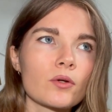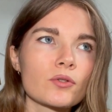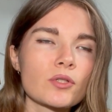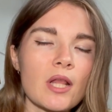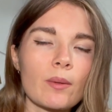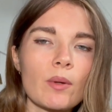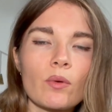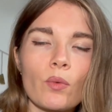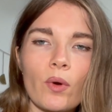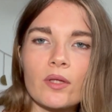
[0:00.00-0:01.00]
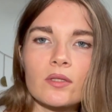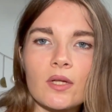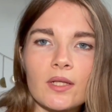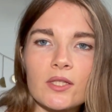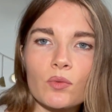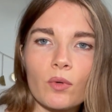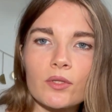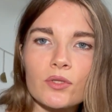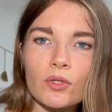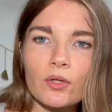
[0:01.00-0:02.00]
just like maybe once, at least
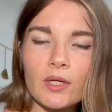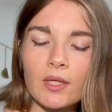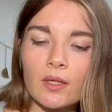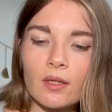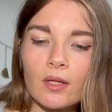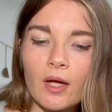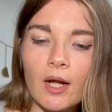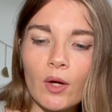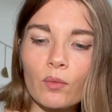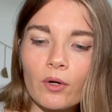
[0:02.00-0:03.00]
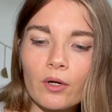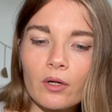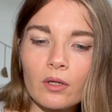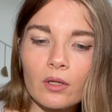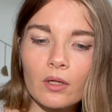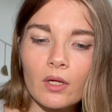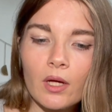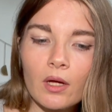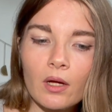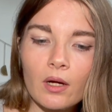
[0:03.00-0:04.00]
once, you know, in their like work
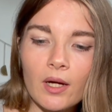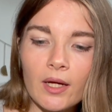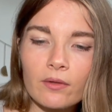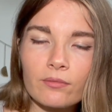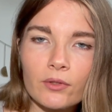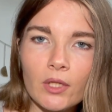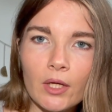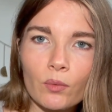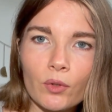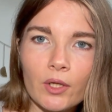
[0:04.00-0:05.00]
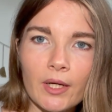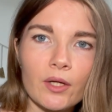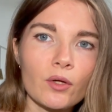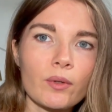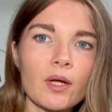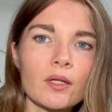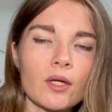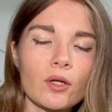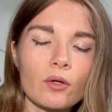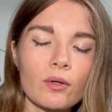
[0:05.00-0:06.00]
life and like work like career, in their
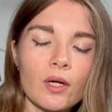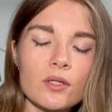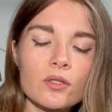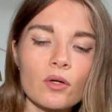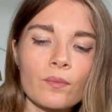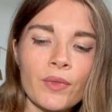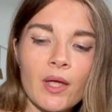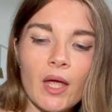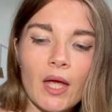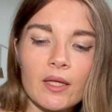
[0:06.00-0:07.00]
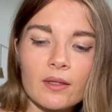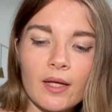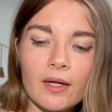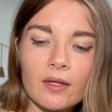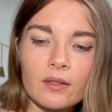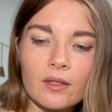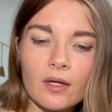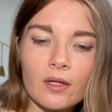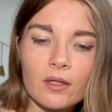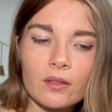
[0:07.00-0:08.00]
career. So, and like
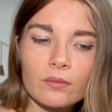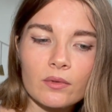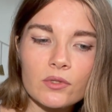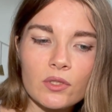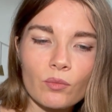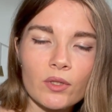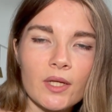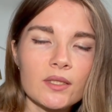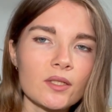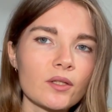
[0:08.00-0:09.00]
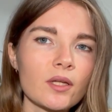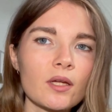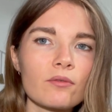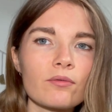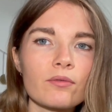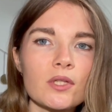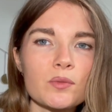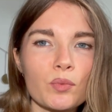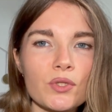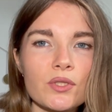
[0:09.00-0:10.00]
they're someone like didn't give this
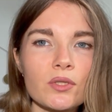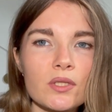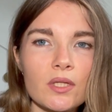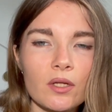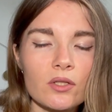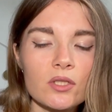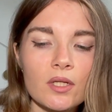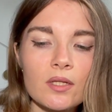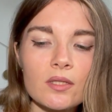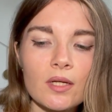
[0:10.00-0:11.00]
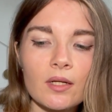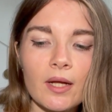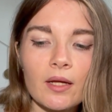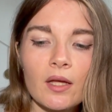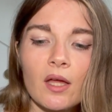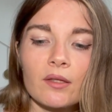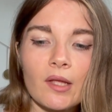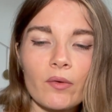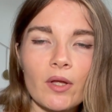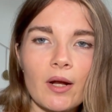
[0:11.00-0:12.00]
person a second chance, and like
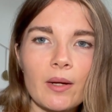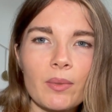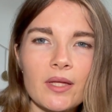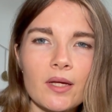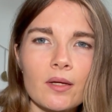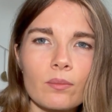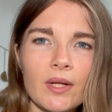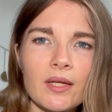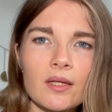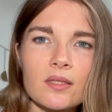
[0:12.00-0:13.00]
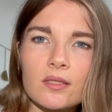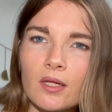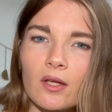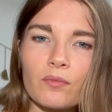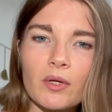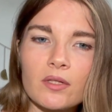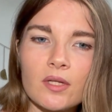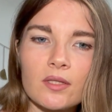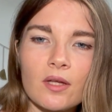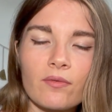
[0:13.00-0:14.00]
now they're like playing it safe, because
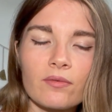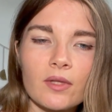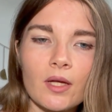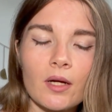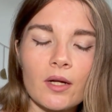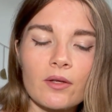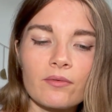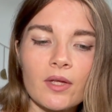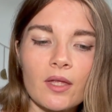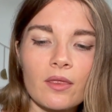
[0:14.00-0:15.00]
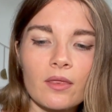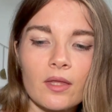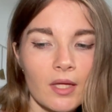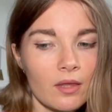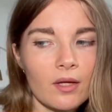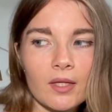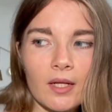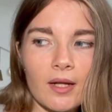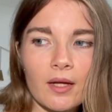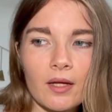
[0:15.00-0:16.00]
if they think that
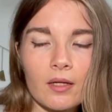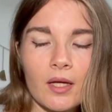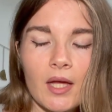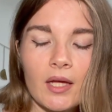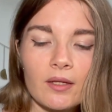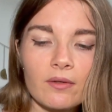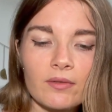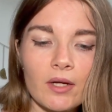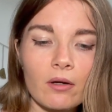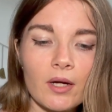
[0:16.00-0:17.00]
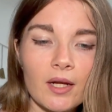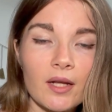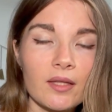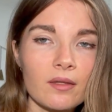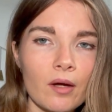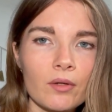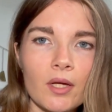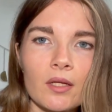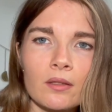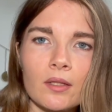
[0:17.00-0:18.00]
like if they are like let down
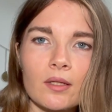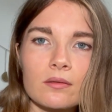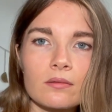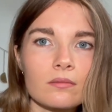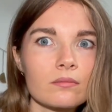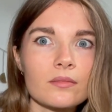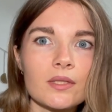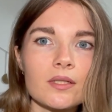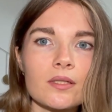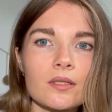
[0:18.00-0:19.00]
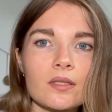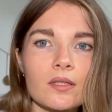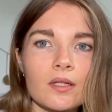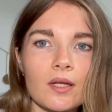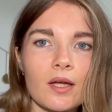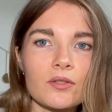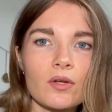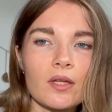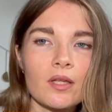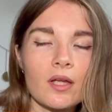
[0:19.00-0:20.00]
again, then yeah, so
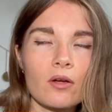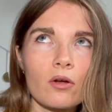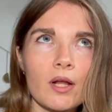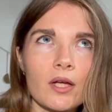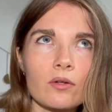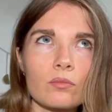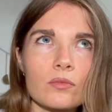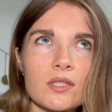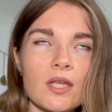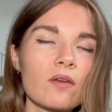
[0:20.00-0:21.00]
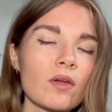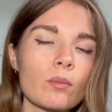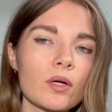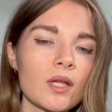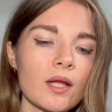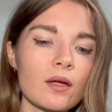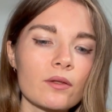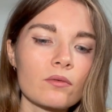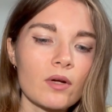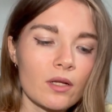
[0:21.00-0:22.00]
they are like saving money like
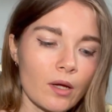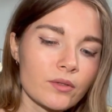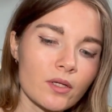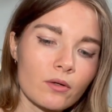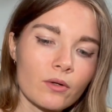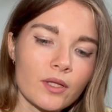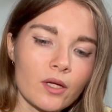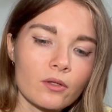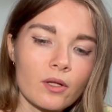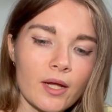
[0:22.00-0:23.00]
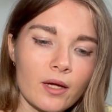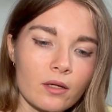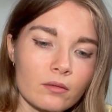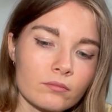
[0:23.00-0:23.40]
on right now. So they're not like,